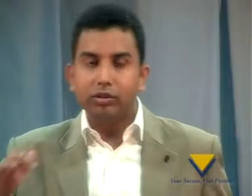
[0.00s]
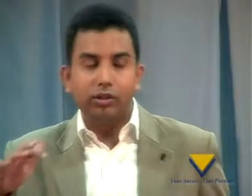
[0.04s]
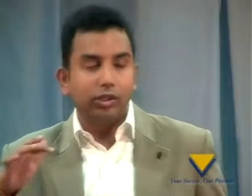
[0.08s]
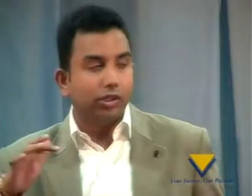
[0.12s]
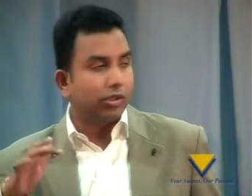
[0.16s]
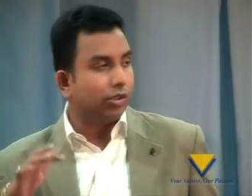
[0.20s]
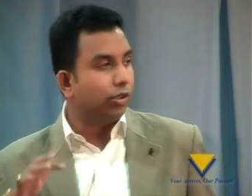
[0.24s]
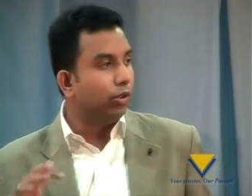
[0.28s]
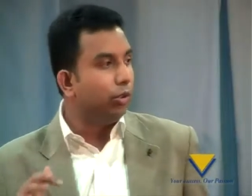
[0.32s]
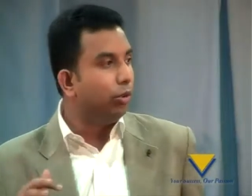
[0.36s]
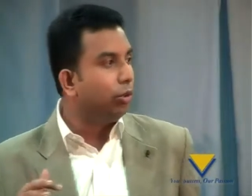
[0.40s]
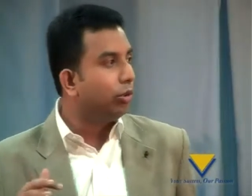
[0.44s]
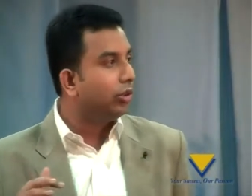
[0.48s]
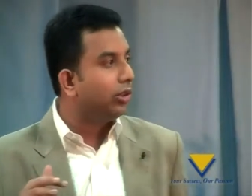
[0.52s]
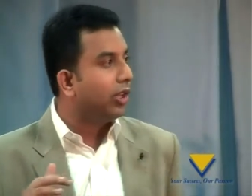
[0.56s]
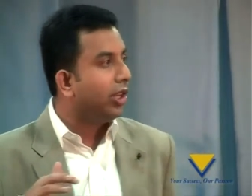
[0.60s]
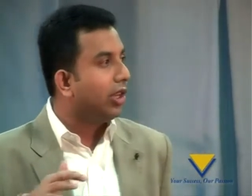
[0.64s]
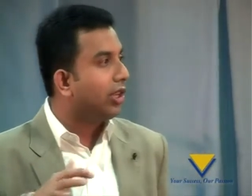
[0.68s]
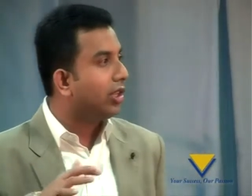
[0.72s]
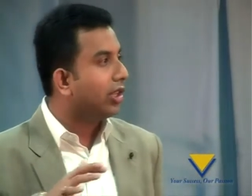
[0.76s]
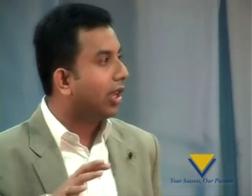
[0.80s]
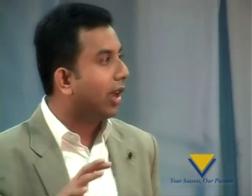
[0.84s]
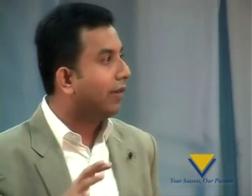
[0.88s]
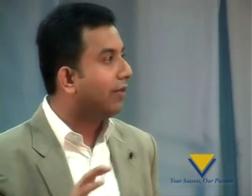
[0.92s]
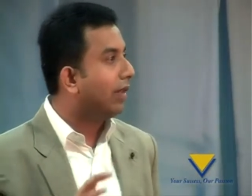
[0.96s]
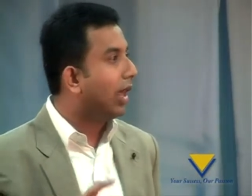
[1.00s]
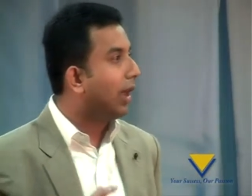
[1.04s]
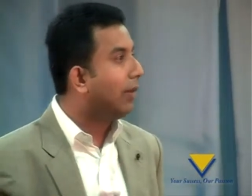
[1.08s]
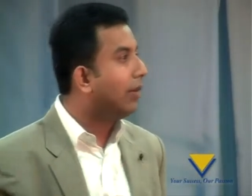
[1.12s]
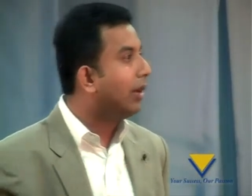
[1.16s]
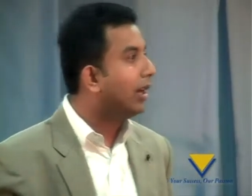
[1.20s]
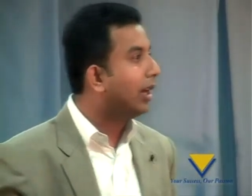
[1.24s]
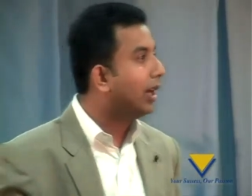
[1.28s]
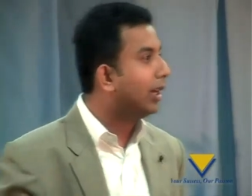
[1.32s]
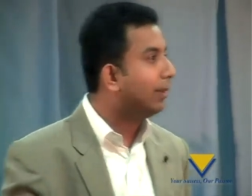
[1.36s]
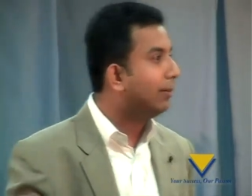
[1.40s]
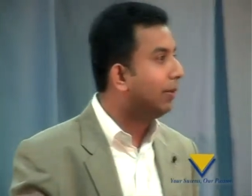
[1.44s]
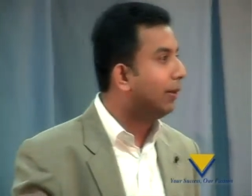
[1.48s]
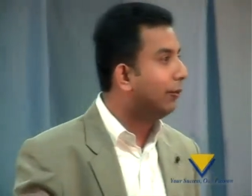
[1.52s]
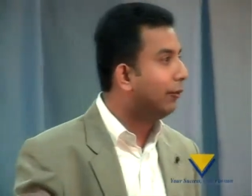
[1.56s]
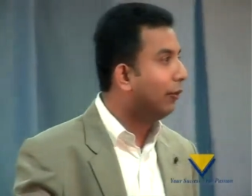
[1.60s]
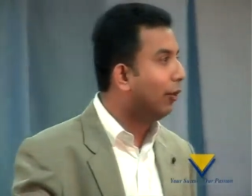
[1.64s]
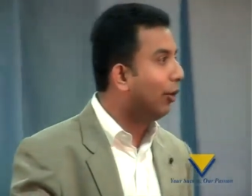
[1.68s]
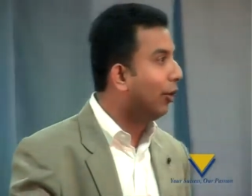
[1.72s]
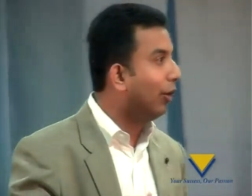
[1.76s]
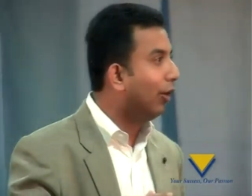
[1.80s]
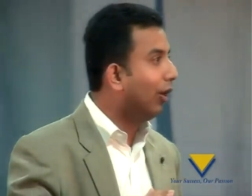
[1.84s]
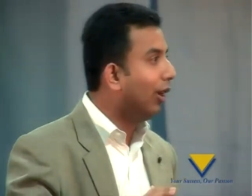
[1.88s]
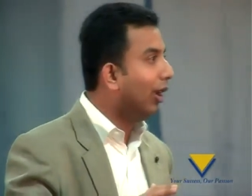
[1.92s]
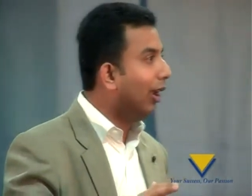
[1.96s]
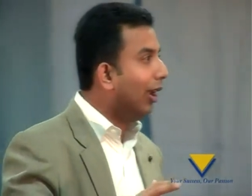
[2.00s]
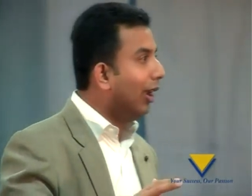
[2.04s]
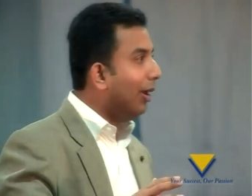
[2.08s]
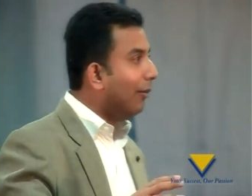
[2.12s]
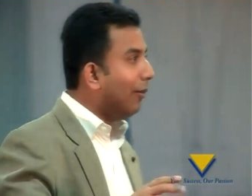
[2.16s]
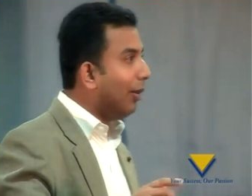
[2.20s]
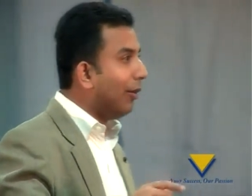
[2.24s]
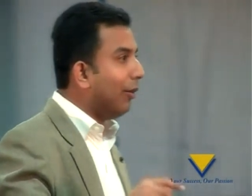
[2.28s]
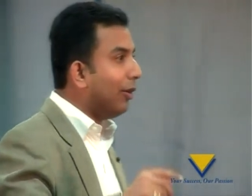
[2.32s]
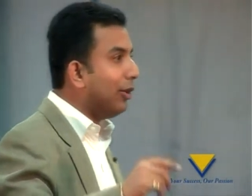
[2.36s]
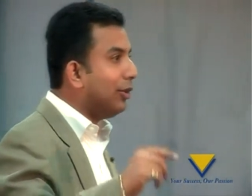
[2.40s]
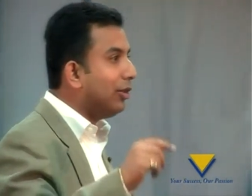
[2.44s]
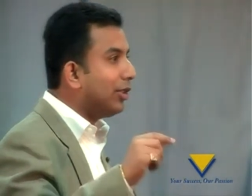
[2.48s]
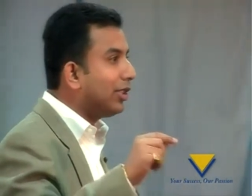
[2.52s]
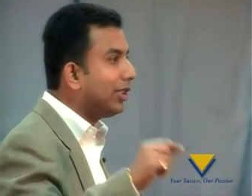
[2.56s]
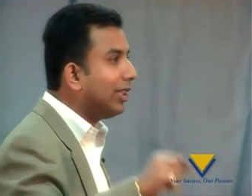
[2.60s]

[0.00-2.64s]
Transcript: these new things I've never heard before. But when you